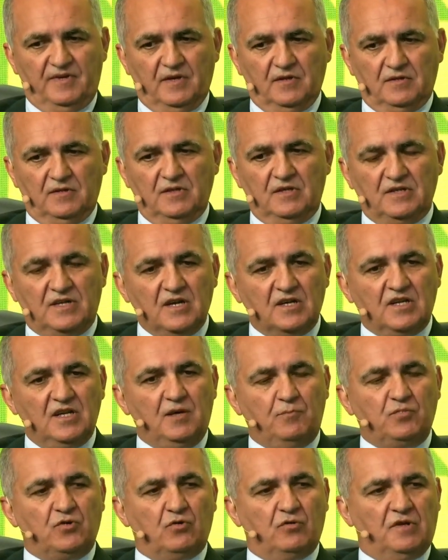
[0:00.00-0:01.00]
I would
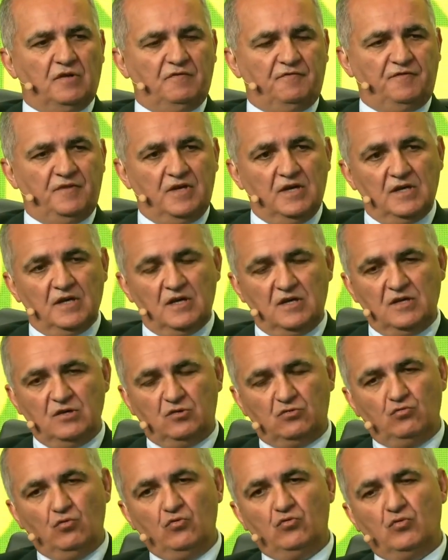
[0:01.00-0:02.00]
also like to
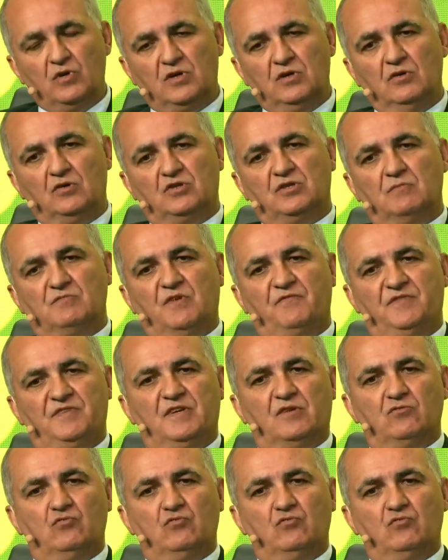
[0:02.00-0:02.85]
say that